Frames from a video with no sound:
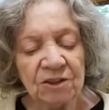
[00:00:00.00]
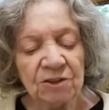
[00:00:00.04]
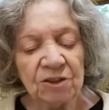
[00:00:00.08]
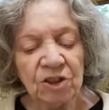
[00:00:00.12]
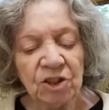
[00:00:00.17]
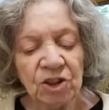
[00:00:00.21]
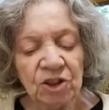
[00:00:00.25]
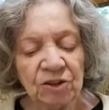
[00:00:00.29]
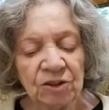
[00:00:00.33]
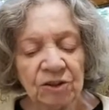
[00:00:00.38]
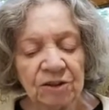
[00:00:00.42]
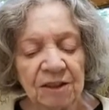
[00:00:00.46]

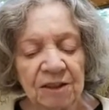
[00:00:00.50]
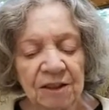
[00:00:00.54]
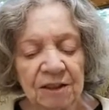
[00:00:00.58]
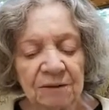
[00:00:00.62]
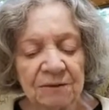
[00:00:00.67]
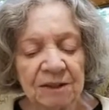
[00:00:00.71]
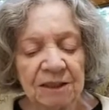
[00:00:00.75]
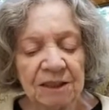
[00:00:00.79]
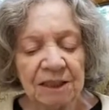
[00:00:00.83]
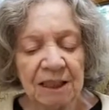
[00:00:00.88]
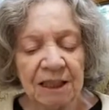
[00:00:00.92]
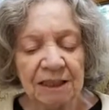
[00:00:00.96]
journey of
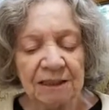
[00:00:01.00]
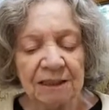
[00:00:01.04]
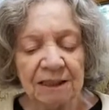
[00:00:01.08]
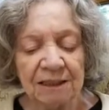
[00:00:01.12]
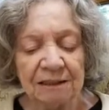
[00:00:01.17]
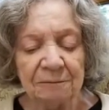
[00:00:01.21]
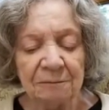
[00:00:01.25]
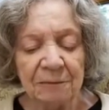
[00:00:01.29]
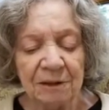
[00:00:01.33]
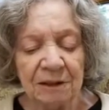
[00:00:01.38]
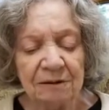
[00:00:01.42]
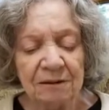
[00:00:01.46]
attending
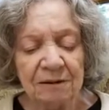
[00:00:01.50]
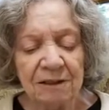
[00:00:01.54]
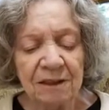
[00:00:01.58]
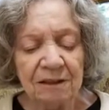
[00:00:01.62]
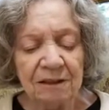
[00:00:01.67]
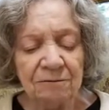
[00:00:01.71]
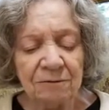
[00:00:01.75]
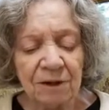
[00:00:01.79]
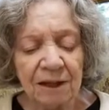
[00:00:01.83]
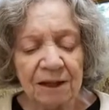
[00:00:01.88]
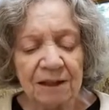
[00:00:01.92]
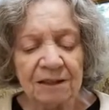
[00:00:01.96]
myriad
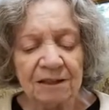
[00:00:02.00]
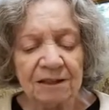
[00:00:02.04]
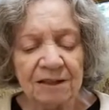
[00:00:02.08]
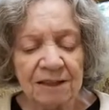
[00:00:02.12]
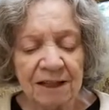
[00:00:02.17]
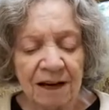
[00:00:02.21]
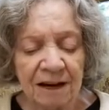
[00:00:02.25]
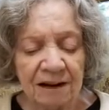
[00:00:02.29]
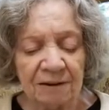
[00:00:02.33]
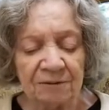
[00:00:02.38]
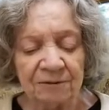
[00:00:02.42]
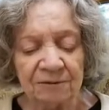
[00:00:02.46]
writers'
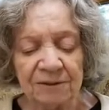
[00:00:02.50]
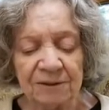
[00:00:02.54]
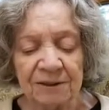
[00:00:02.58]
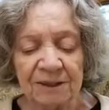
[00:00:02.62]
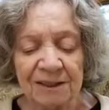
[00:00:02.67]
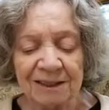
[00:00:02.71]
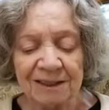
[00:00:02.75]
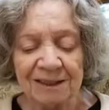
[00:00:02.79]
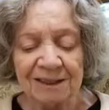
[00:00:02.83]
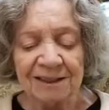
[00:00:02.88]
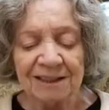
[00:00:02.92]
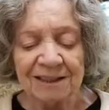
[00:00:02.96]

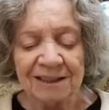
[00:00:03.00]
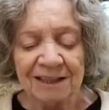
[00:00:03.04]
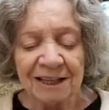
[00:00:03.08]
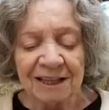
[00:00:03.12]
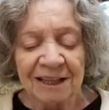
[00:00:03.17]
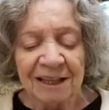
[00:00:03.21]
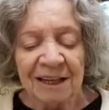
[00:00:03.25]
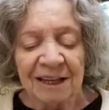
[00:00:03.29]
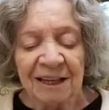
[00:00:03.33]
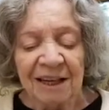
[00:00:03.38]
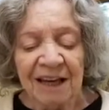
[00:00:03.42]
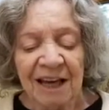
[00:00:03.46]
conferences
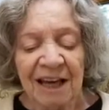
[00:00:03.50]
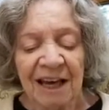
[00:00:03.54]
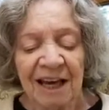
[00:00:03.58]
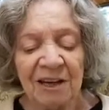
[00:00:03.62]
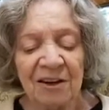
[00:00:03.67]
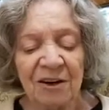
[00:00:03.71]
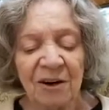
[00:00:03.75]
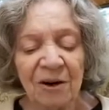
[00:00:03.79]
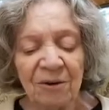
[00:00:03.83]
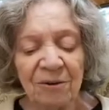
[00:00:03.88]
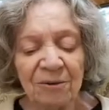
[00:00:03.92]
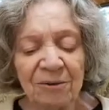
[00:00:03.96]
and
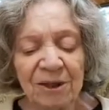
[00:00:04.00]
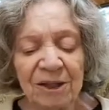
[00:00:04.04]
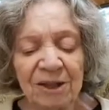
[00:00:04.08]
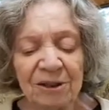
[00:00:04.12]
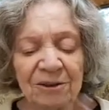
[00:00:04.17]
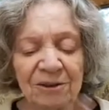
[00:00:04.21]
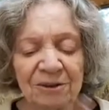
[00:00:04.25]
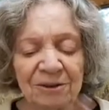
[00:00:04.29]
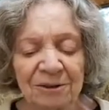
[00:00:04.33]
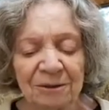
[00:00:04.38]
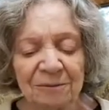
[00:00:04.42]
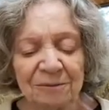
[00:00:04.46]
honing
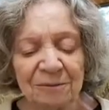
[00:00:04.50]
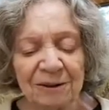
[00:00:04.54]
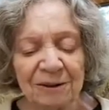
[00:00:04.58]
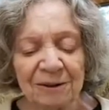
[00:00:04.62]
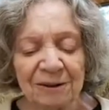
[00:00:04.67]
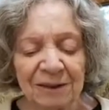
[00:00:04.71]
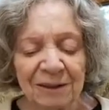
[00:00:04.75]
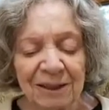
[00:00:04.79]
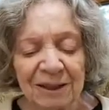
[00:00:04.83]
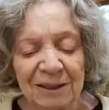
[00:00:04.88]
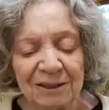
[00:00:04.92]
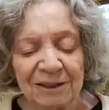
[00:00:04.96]
her
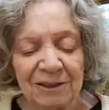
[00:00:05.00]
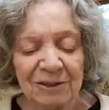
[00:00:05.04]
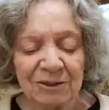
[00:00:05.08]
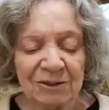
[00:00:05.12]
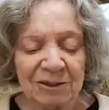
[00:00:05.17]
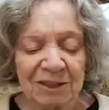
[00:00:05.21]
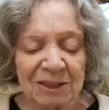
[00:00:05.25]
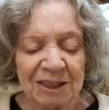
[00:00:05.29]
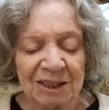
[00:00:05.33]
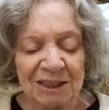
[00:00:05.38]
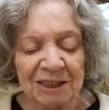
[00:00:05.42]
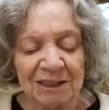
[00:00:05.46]
ability to
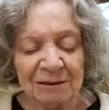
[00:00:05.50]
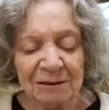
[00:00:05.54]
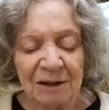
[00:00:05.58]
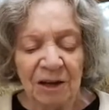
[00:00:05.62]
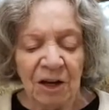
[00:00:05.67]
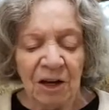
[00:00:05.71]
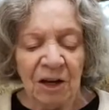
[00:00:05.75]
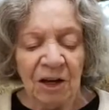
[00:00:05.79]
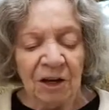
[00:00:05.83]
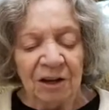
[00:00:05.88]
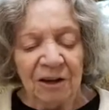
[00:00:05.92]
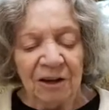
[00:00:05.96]
see
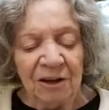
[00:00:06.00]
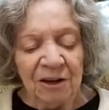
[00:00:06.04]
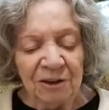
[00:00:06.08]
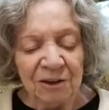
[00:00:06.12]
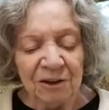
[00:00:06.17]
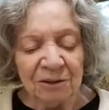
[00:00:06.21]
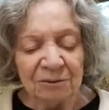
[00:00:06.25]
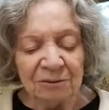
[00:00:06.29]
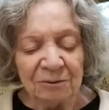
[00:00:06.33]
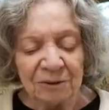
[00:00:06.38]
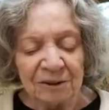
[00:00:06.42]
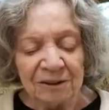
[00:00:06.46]

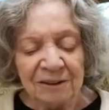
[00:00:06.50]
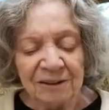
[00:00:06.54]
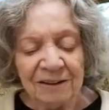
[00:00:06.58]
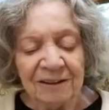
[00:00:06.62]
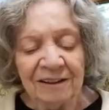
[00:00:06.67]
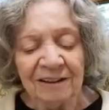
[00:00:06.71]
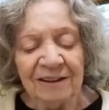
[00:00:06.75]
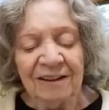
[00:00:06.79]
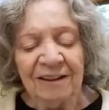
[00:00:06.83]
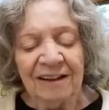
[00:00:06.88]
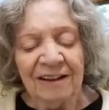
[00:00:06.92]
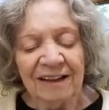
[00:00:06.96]
humor
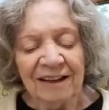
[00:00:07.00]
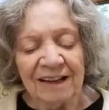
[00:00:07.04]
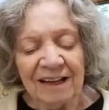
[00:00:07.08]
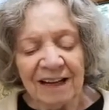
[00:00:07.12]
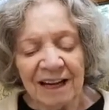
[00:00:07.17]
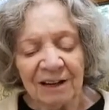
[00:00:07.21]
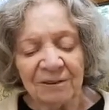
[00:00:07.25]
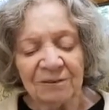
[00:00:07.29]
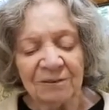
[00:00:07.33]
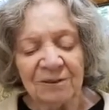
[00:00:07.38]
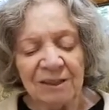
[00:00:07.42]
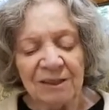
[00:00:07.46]
in
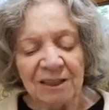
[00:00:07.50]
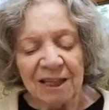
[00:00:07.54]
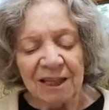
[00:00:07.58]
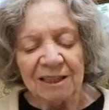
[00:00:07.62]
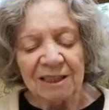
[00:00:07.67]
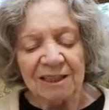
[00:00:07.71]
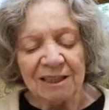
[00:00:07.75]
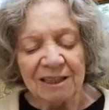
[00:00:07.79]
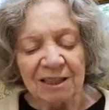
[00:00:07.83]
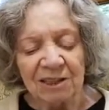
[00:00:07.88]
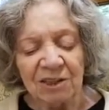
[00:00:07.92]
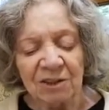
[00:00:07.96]
everyday
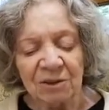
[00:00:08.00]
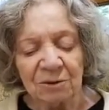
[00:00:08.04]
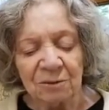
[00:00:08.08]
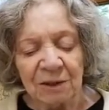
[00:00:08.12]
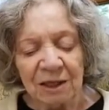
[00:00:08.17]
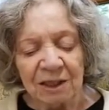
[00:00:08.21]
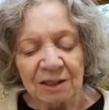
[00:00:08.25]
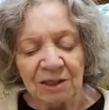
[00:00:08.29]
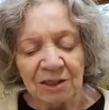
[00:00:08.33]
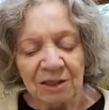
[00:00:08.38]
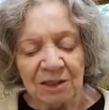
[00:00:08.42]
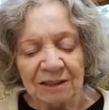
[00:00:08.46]

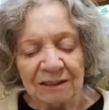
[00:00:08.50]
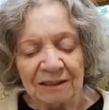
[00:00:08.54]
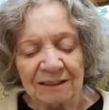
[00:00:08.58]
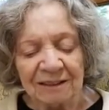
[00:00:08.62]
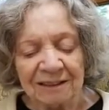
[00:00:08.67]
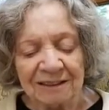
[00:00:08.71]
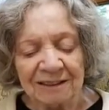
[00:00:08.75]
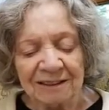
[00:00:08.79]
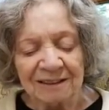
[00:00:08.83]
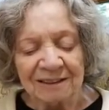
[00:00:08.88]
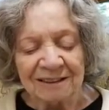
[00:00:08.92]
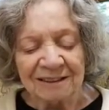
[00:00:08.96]
situations,
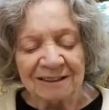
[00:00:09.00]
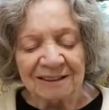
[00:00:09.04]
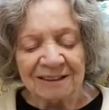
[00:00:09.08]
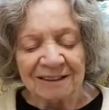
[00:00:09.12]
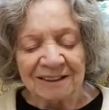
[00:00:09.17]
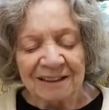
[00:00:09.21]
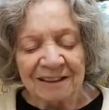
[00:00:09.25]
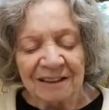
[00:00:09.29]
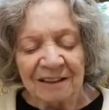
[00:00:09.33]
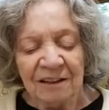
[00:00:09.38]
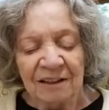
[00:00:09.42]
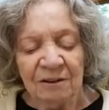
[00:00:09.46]

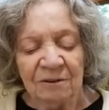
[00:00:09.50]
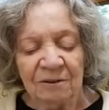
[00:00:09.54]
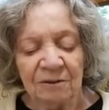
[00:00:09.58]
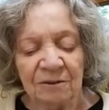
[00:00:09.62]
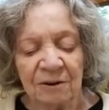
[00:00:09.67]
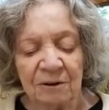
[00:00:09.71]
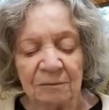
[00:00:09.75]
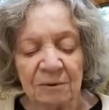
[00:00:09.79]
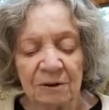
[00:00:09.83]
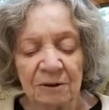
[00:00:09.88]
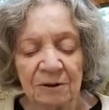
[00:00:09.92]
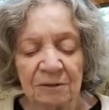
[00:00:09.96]

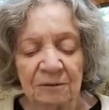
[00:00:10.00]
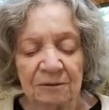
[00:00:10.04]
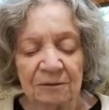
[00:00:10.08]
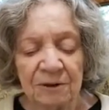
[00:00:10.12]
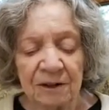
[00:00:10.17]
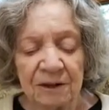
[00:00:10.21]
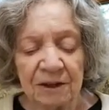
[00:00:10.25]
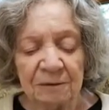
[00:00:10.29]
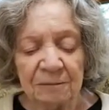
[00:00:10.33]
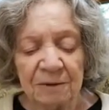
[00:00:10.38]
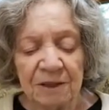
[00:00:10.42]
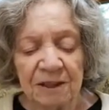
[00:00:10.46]
from her
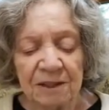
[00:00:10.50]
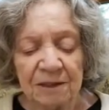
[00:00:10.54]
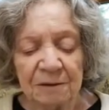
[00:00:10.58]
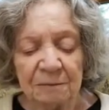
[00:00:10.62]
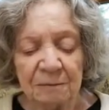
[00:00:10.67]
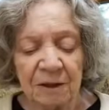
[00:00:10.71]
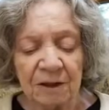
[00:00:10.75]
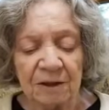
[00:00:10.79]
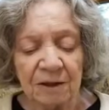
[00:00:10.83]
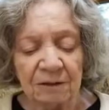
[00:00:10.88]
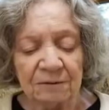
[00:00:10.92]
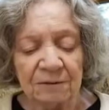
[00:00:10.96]
family's
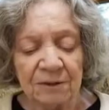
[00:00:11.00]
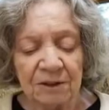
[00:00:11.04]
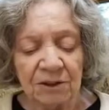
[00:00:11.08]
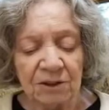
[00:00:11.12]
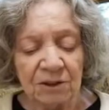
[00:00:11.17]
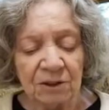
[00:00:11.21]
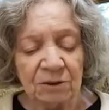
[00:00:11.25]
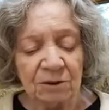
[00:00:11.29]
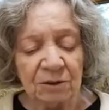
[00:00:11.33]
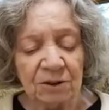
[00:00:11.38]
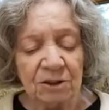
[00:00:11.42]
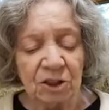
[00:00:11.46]
beloved
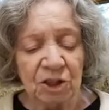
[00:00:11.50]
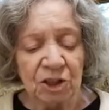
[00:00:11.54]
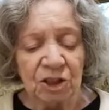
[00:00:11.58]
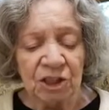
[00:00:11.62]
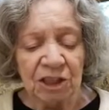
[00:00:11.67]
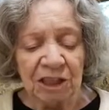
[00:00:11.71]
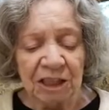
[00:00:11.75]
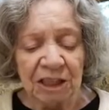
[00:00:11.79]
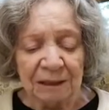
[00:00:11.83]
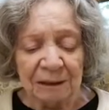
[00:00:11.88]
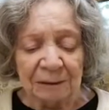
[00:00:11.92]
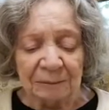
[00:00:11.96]
dog,
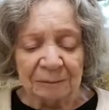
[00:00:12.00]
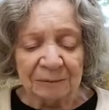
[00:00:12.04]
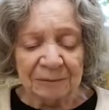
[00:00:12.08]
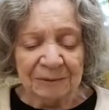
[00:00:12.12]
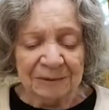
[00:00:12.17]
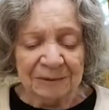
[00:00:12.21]
Shim,